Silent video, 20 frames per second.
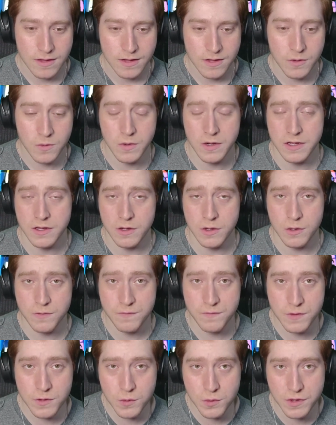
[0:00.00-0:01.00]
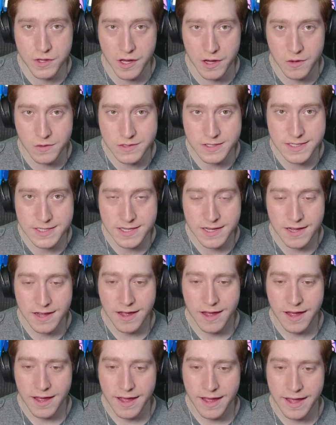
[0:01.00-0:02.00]
You want to go to View Ghost,
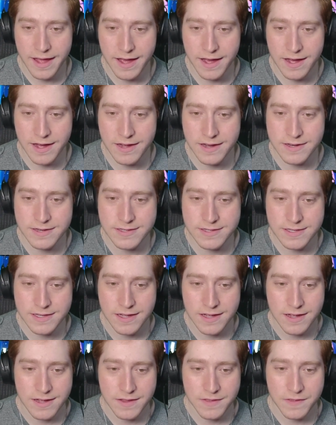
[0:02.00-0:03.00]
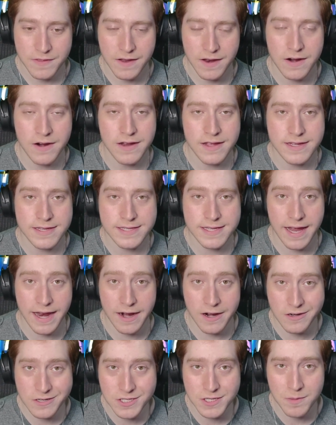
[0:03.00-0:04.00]
and there is
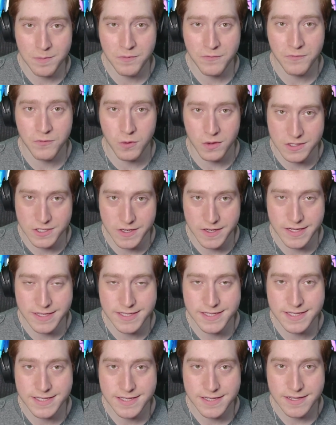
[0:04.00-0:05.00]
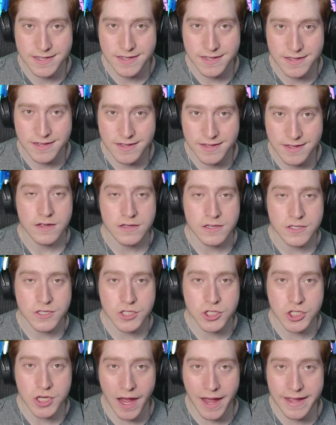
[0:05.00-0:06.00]
Airship Fortress,
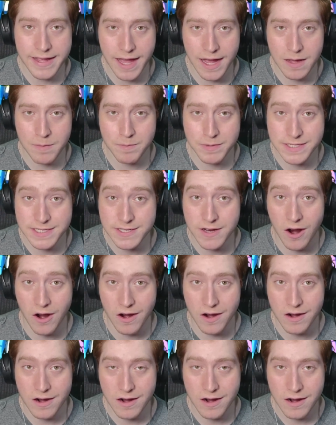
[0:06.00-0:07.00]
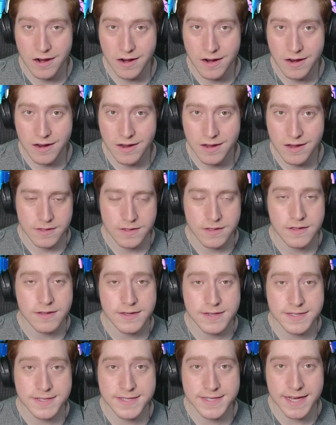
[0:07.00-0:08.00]
Shy Guy Bazaar,
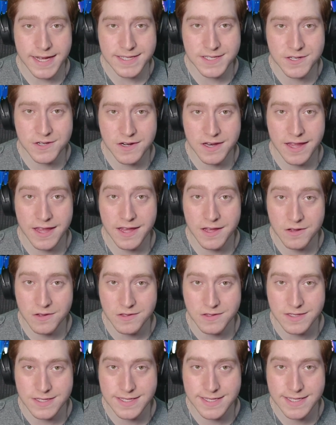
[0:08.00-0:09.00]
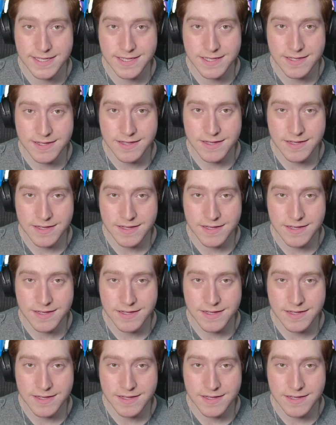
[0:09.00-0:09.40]
Desert Hills,